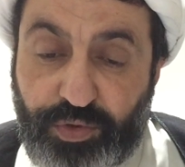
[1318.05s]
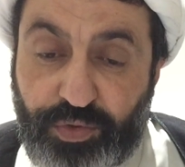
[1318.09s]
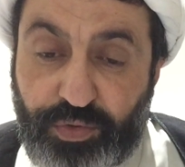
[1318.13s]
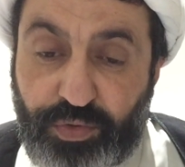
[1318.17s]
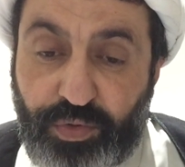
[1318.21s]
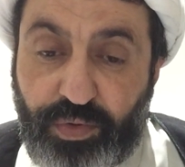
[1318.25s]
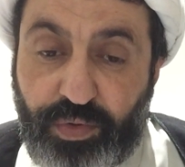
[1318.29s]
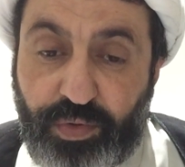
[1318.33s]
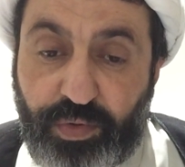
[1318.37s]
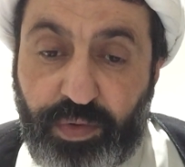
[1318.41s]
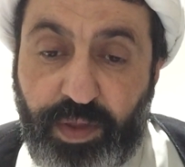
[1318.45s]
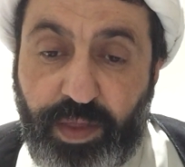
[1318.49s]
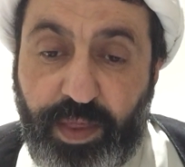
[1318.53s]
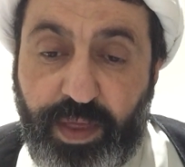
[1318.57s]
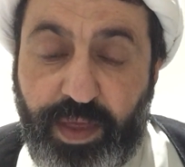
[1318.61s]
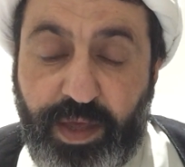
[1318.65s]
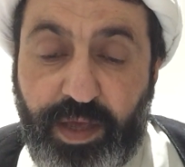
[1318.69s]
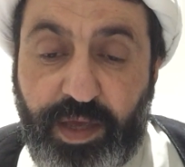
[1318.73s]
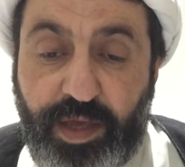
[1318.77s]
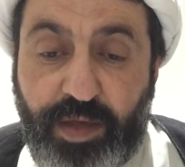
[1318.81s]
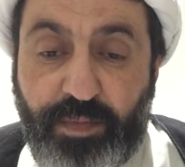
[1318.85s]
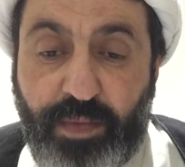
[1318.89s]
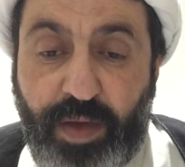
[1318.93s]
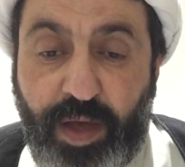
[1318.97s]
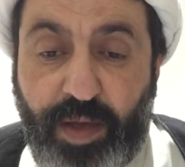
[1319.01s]
So
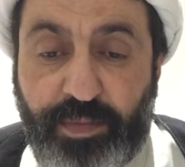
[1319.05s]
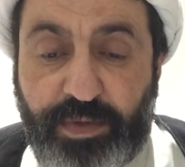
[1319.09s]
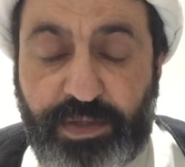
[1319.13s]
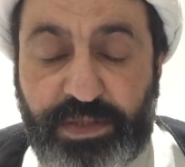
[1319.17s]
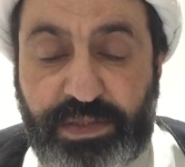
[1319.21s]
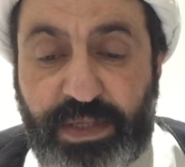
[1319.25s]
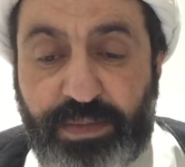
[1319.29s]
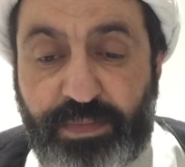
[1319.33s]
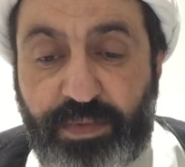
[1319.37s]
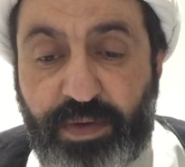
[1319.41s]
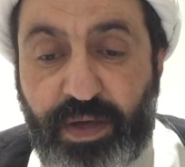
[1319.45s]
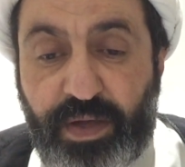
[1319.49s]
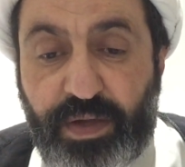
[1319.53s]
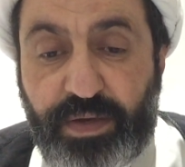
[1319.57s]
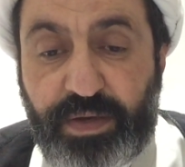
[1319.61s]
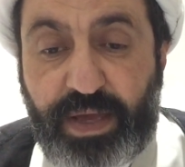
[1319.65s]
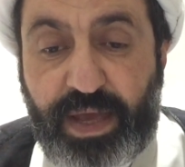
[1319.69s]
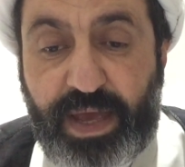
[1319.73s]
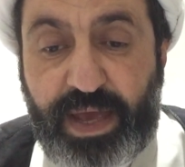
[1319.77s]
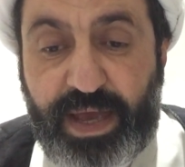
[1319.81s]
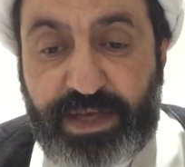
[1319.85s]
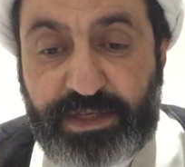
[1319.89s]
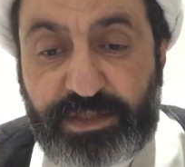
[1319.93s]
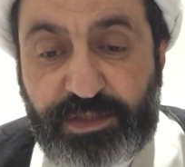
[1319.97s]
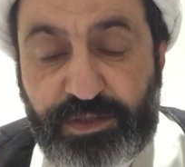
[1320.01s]
Imam Zaman
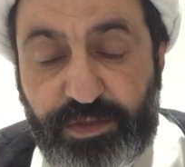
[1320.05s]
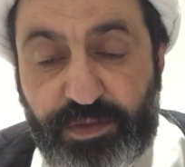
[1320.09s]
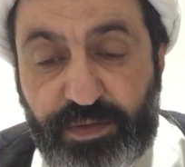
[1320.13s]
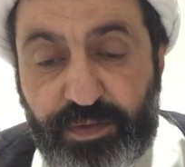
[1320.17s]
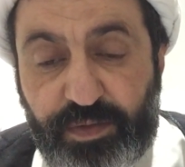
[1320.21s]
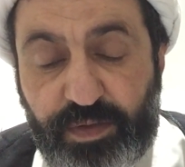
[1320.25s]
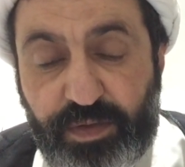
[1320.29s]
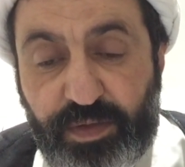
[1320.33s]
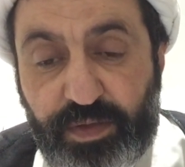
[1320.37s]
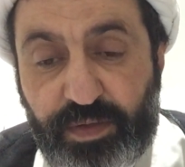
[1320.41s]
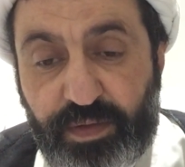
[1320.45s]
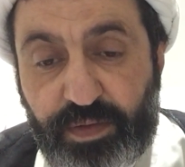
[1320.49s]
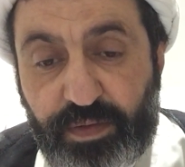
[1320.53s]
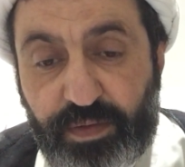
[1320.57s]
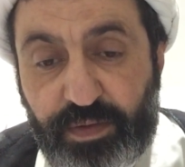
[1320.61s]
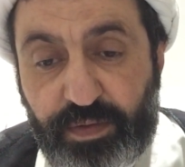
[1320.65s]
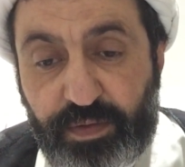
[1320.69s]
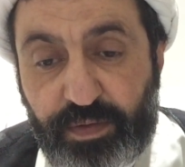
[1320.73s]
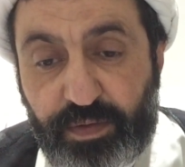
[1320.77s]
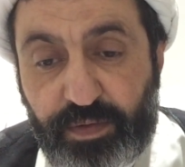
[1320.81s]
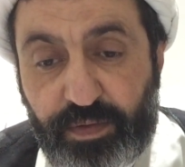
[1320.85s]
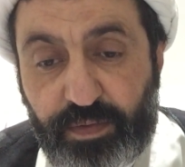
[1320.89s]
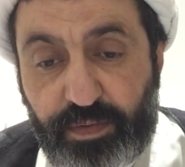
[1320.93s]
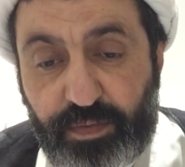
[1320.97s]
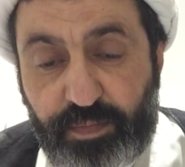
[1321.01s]
has
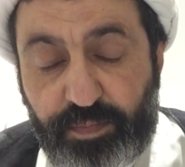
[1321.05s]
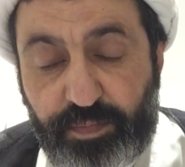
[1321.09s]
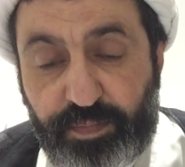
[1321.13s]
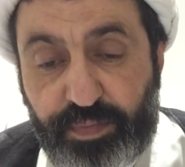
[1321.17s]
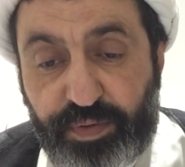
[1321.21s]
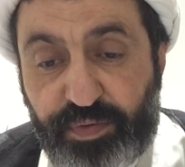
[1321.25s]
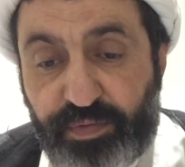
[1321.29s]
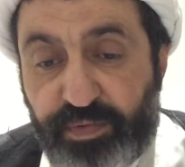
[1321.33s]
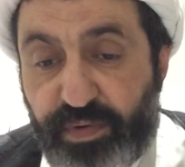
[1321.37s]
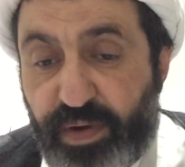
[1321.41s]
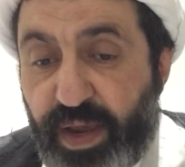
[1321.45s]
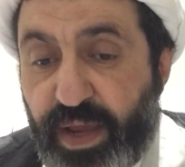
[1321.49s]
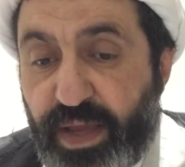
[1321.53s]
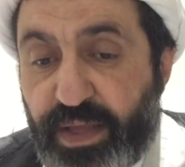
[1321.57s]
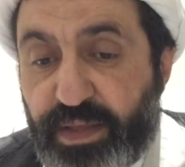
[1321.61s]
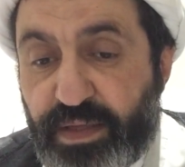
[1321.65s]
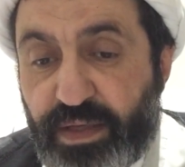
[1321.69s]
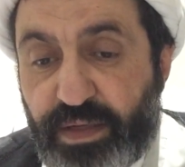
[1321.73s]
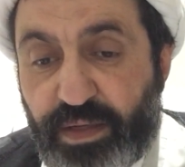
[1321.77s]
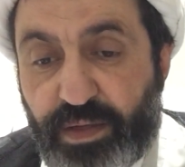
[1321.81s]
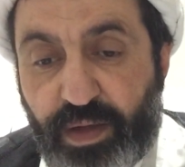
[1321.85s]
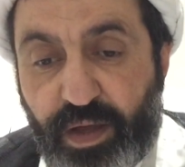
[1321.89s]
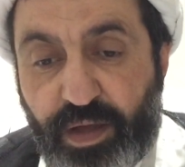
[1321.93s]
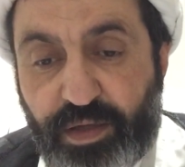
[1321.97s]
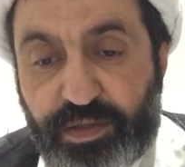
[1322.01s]
prayed a
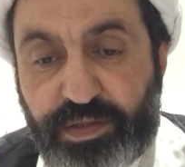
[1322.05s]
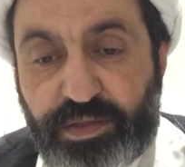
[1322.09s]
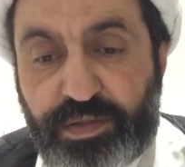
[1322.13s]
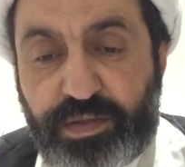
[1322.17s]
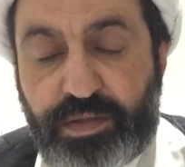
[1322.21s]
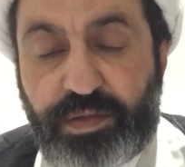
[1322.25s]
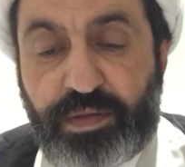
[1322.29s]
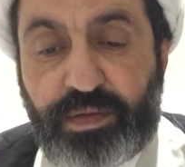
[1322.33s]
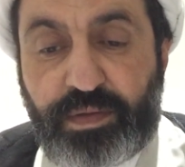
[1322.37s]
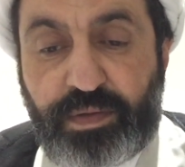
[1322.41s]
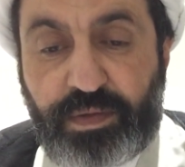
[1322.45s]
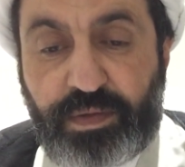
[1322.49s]
lot